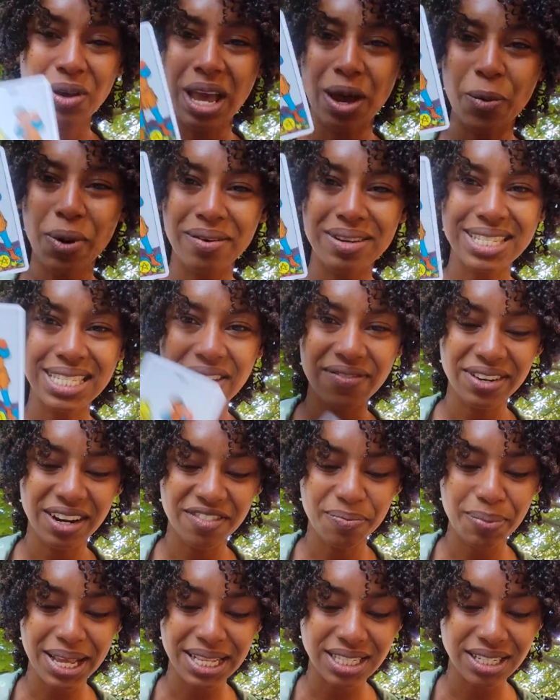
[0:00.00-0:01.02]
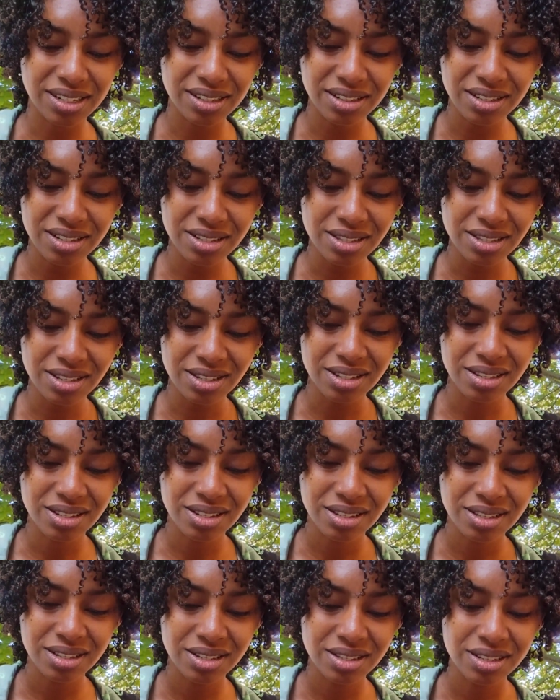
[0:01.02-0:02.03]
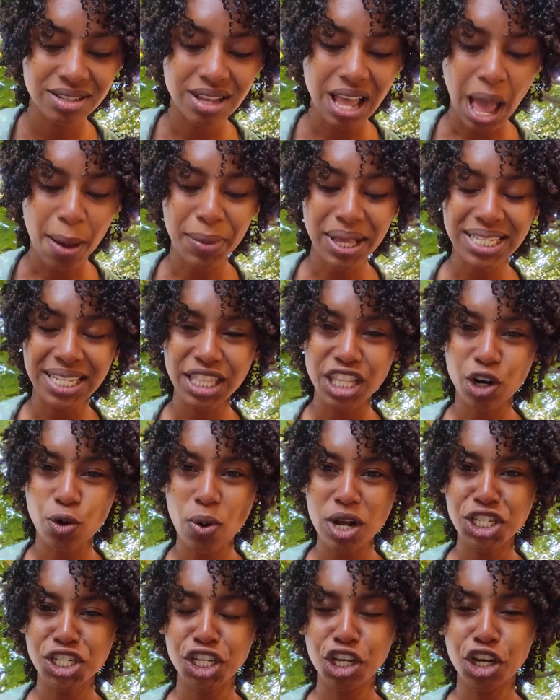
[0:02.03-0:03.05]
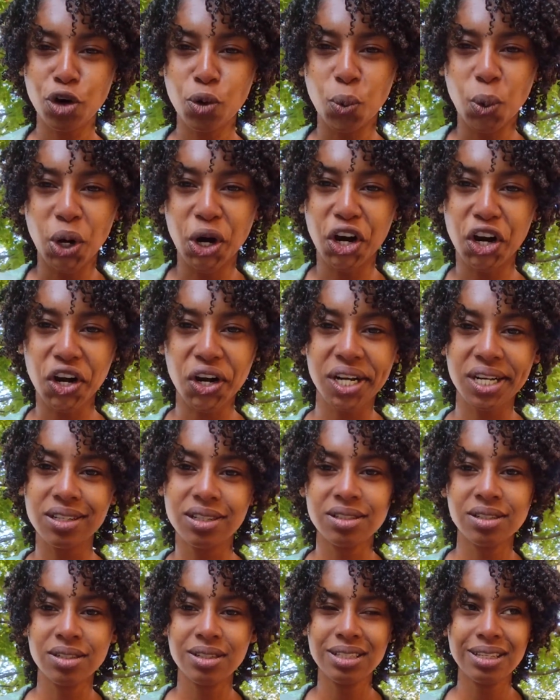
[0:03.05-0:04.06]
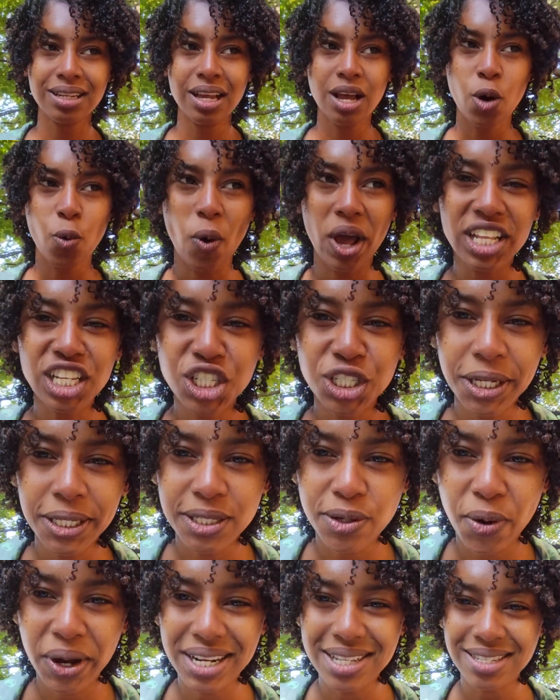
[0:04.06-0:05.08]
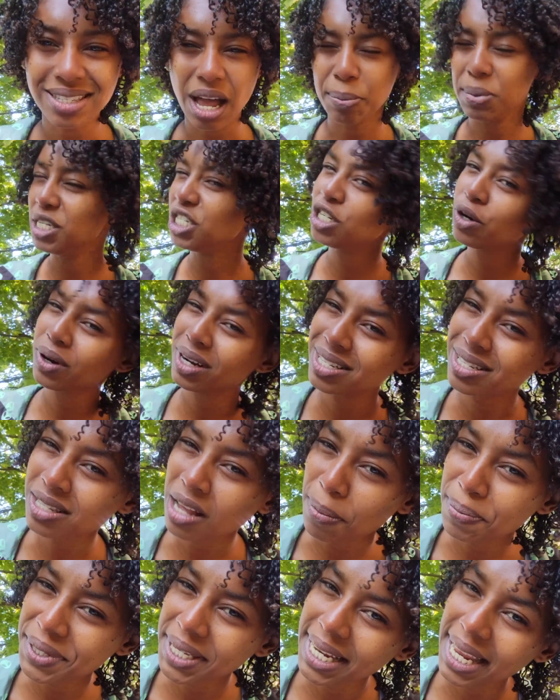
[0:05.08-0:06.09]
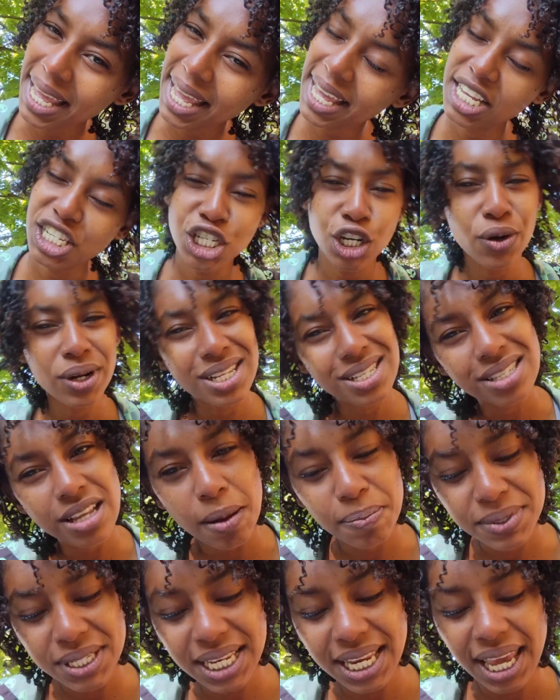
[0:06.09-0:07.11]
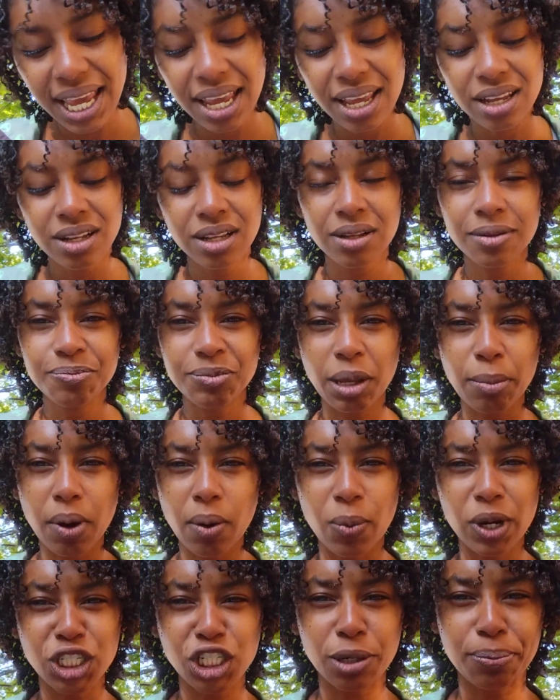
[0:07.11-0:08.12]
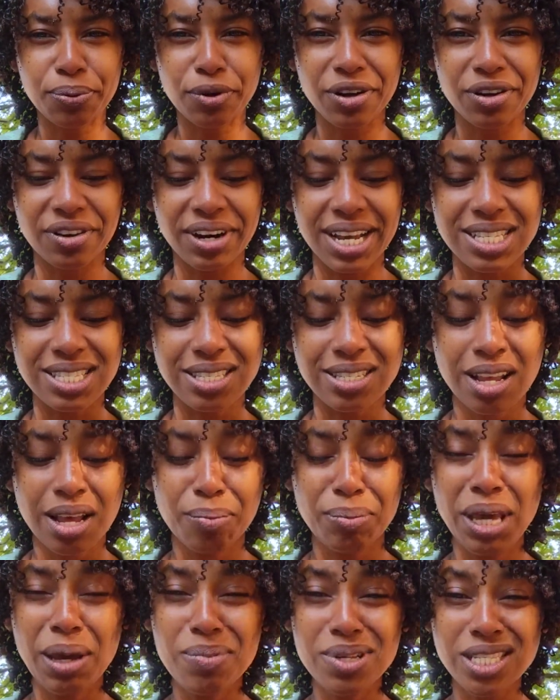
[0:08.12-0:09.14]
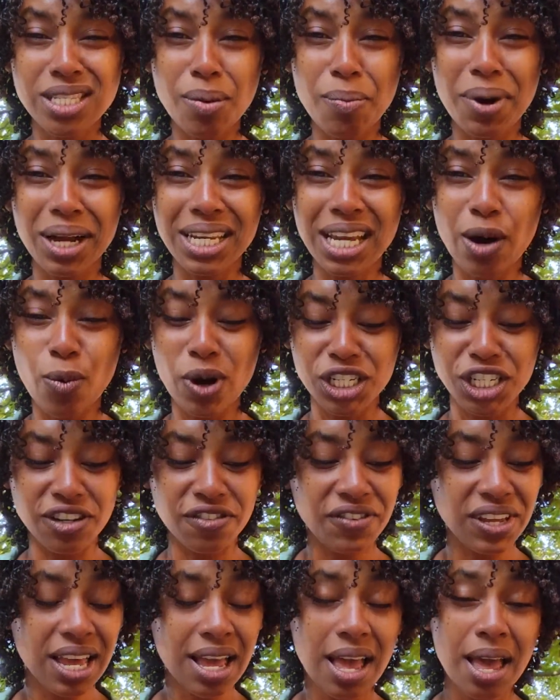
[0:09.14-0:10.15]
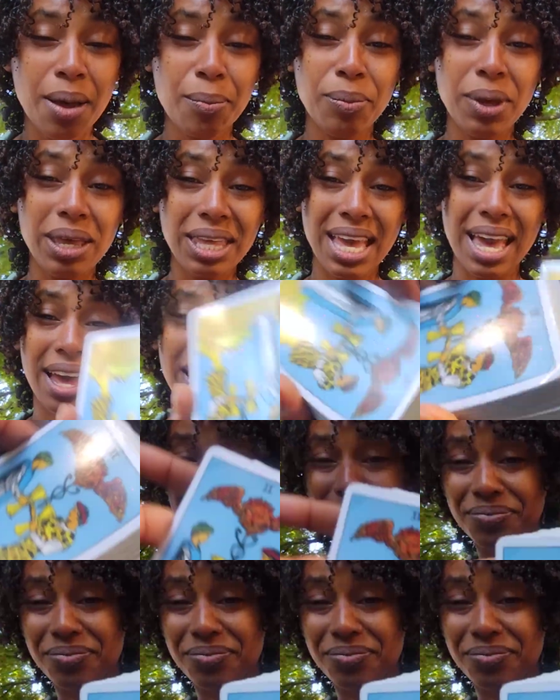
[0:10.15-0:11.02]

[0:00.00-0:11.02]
yeah, we're the Seven of Pentacles. I'm getting there watching your work. When is she going to stop? Is she going to stop today? Is she going to stop today? Them I watch your progress. Maybe somebody I watch your, yeah.